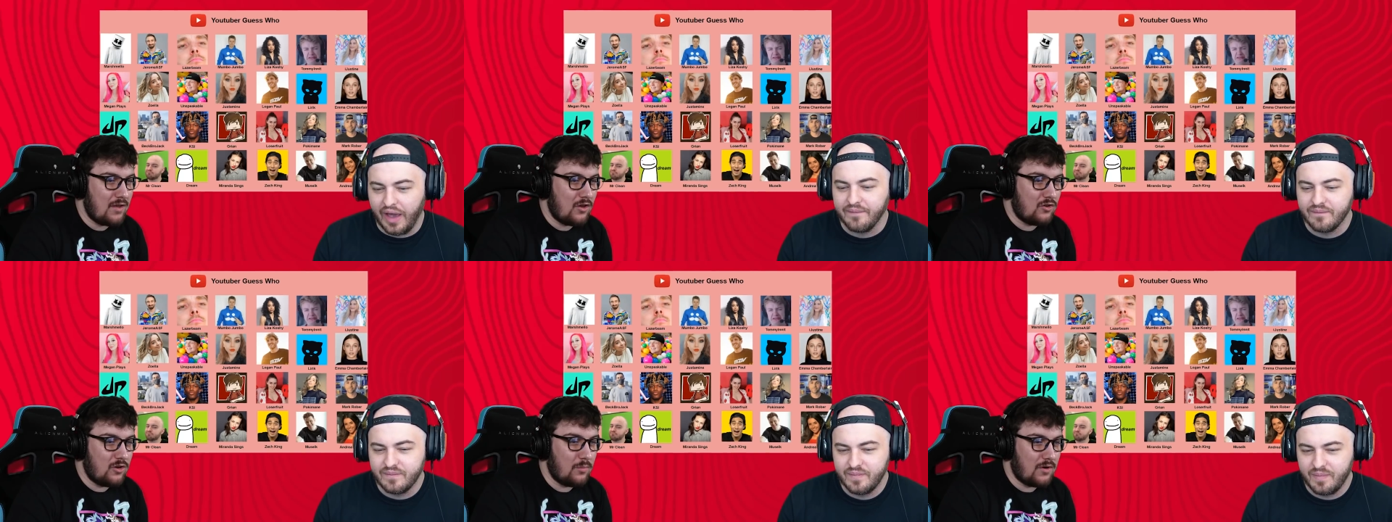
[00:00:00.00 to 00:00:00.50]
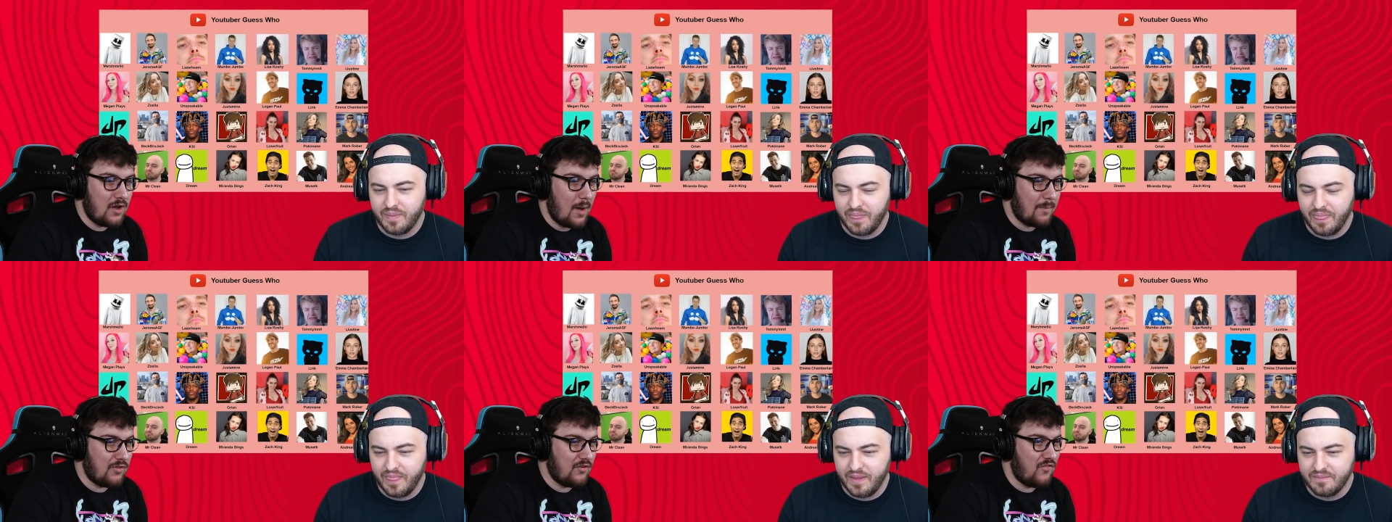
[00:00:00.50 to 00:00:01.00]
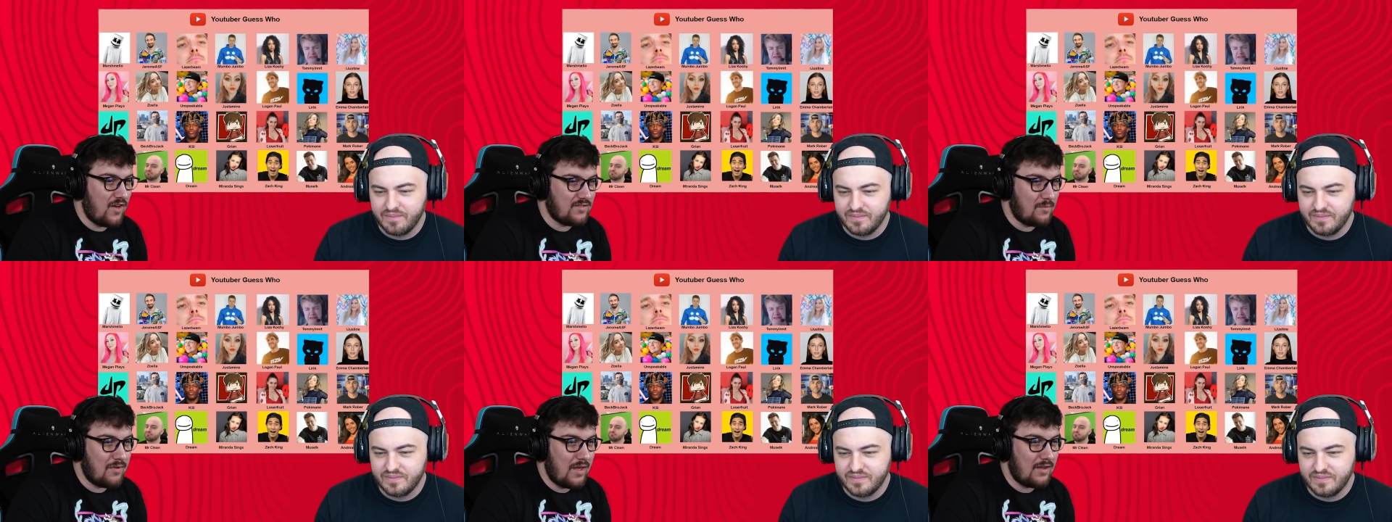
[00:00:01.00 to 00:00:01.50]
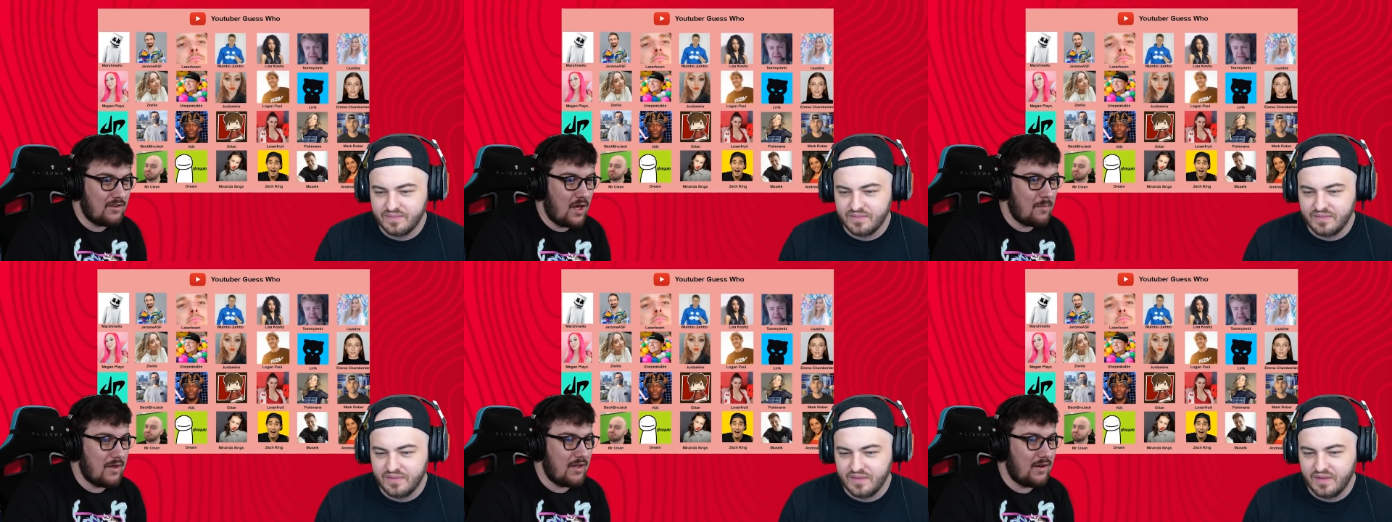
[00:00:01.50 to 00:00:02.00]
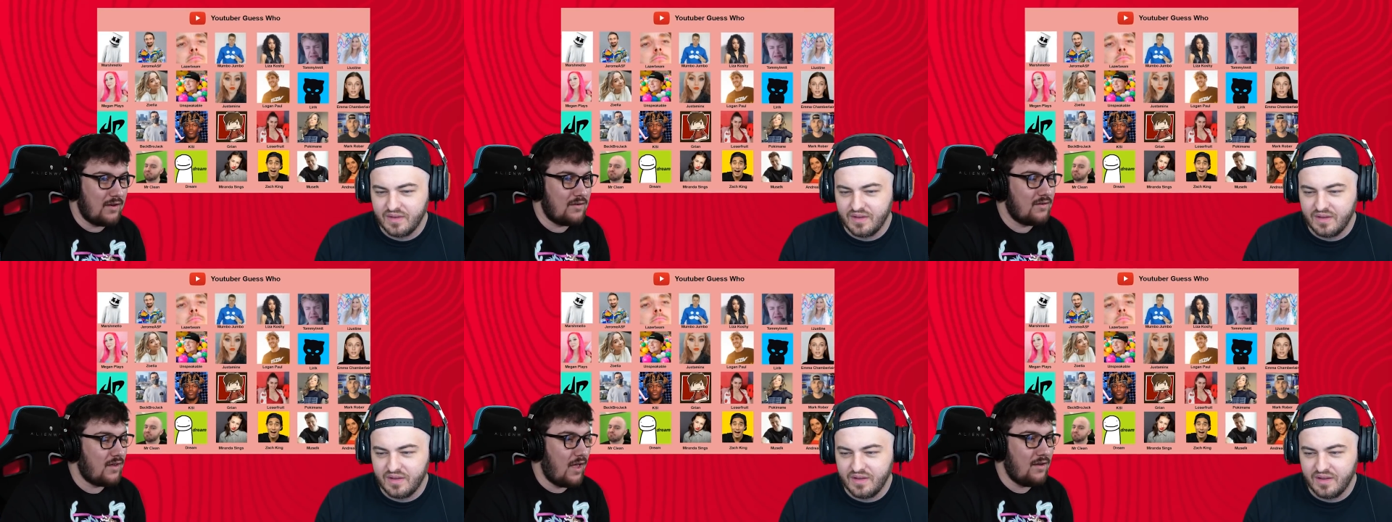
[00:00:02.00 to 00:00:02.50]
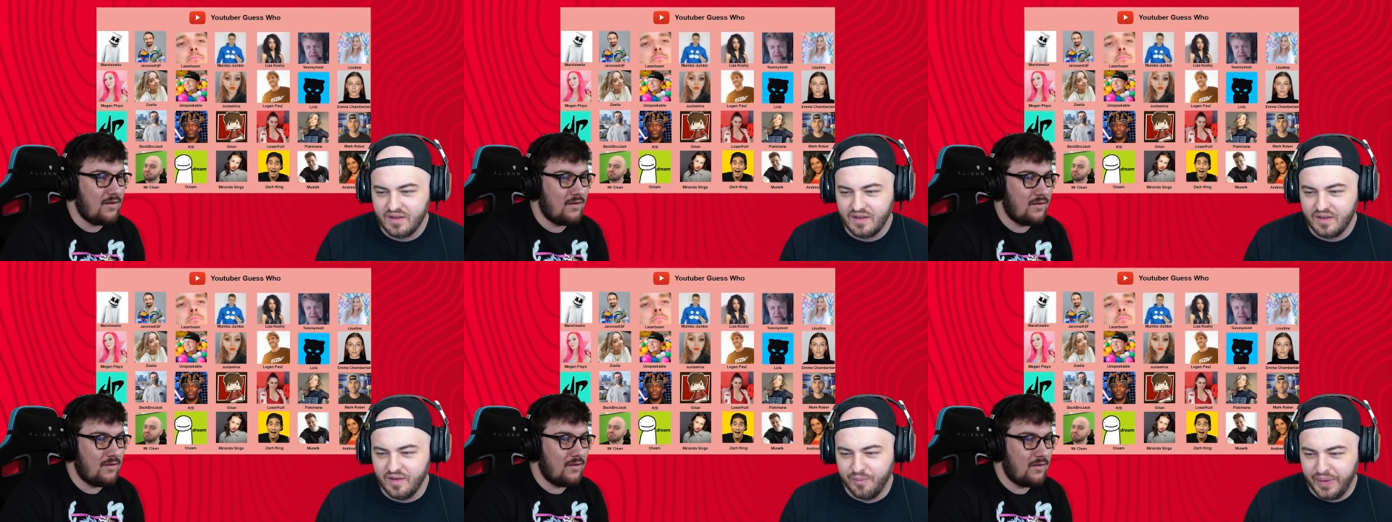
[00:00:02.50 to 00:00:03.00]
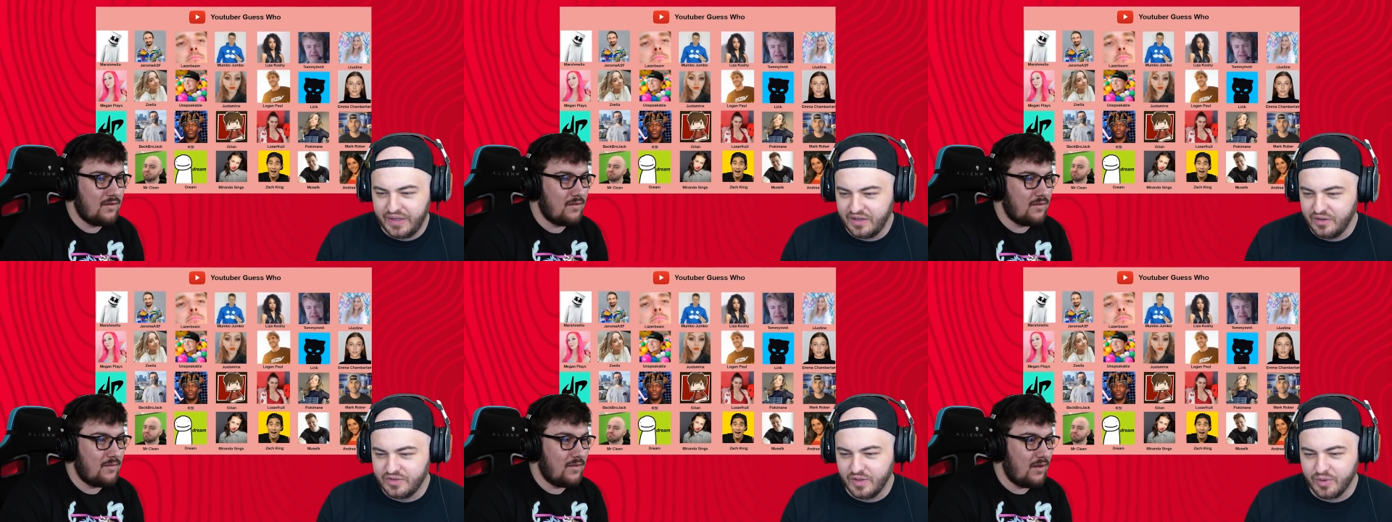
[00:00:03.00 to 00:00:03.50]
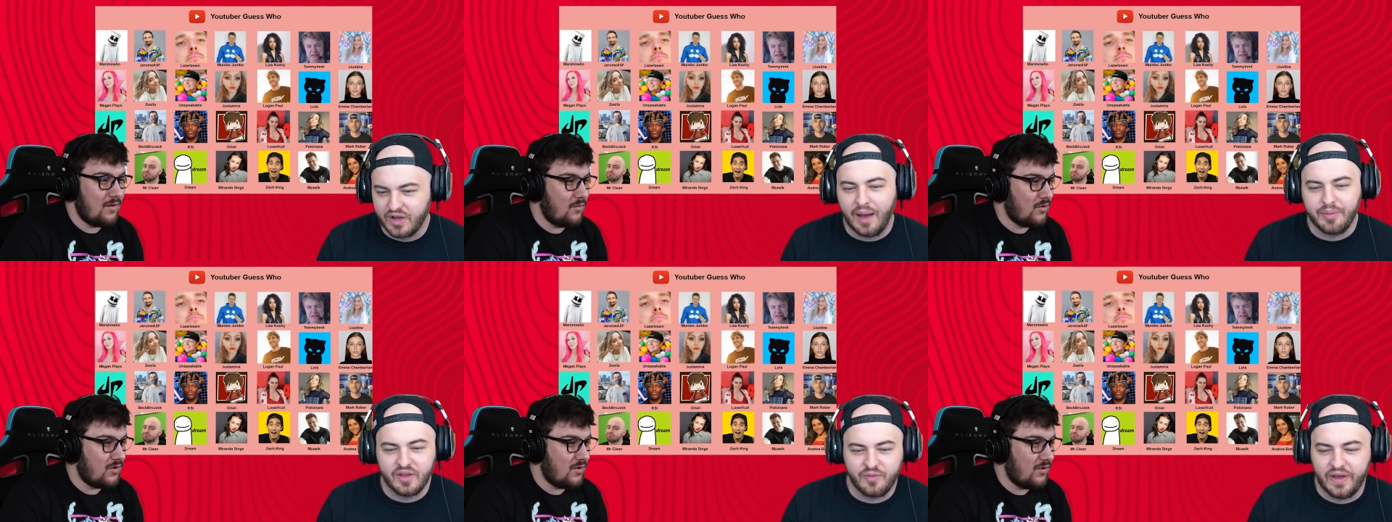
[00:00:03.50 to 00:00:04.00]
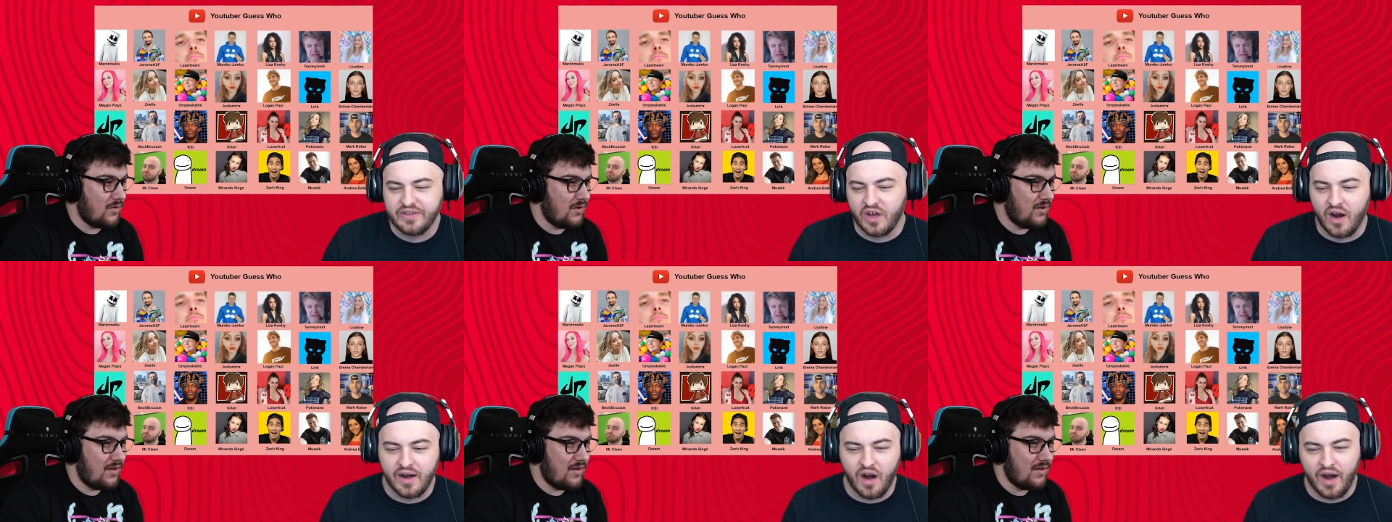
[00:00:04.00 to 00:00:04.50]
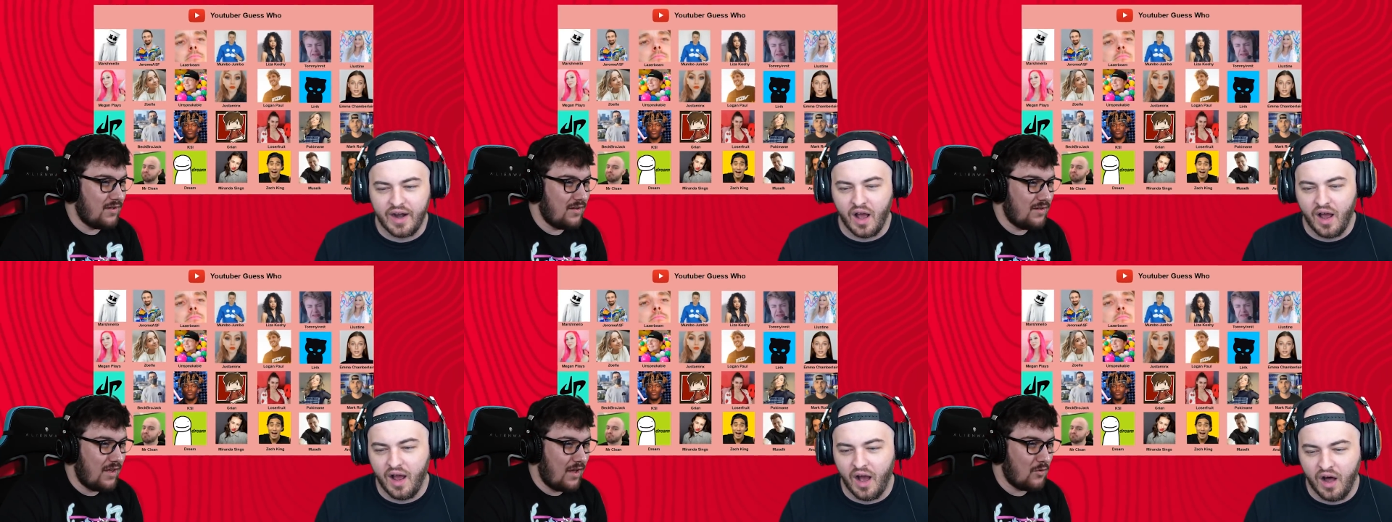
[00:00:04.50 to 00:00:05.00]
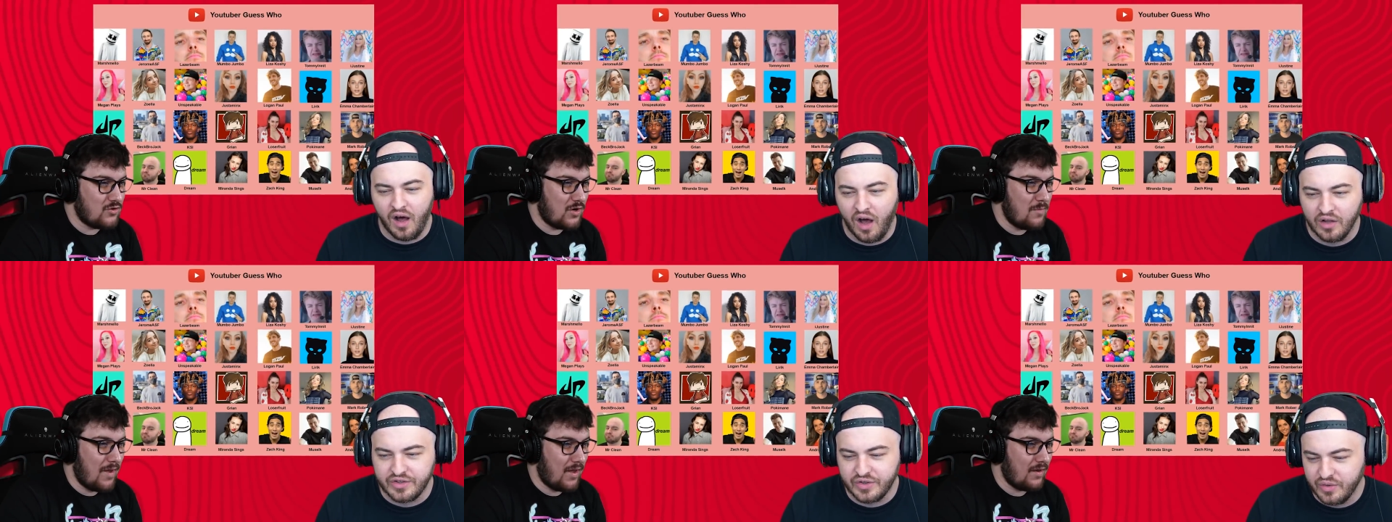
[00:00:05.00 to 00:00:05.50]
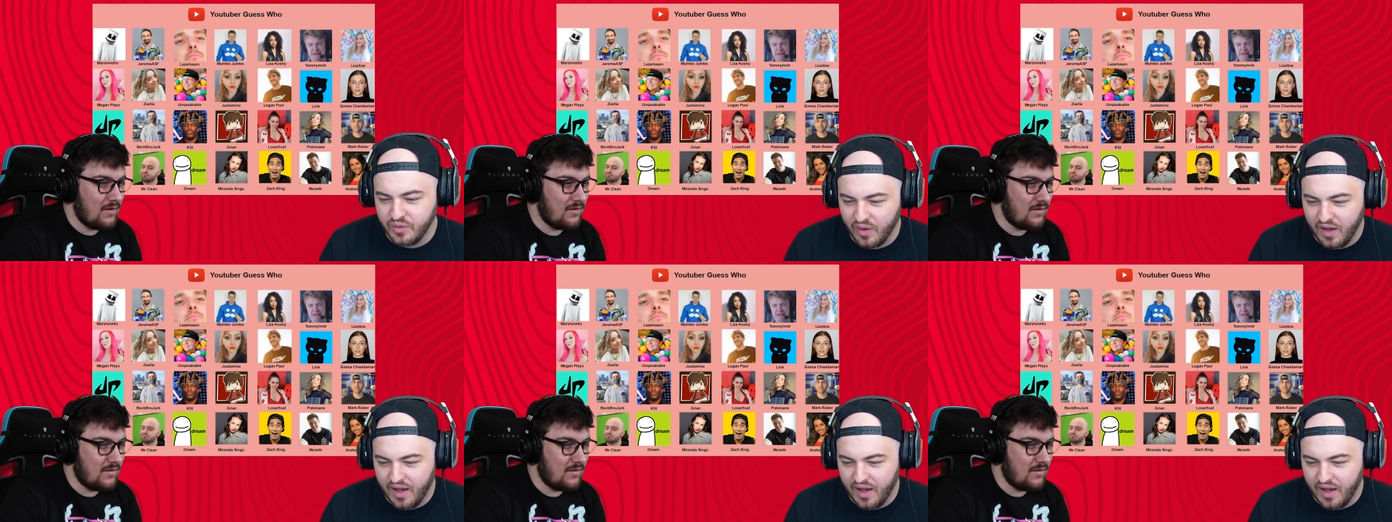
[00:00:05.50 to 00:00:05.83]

Speaker 1: a okay. YouTuber, copy their face. I'm taking TommyInnit.
Speaker 2: Okay. Pick a YouTuber, copy their face. All right, all right. Uh, yeah, I'll, I'll do.